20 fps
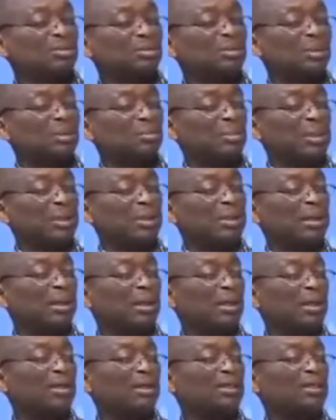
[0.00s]
The
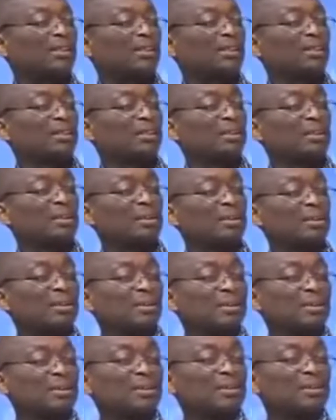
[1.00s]
media
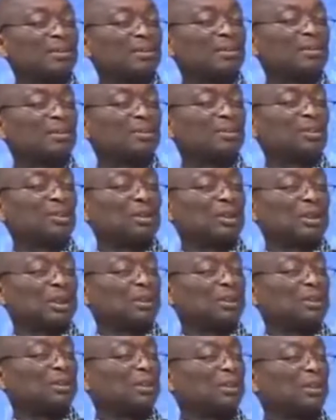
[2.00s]

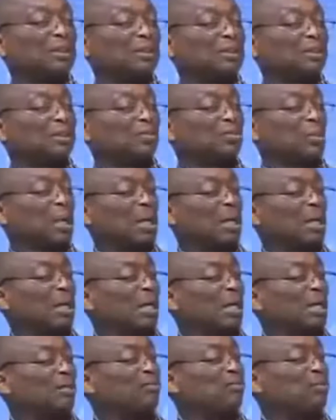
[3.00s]
suggests that's
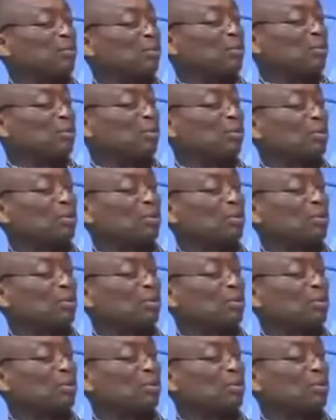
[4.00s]
194.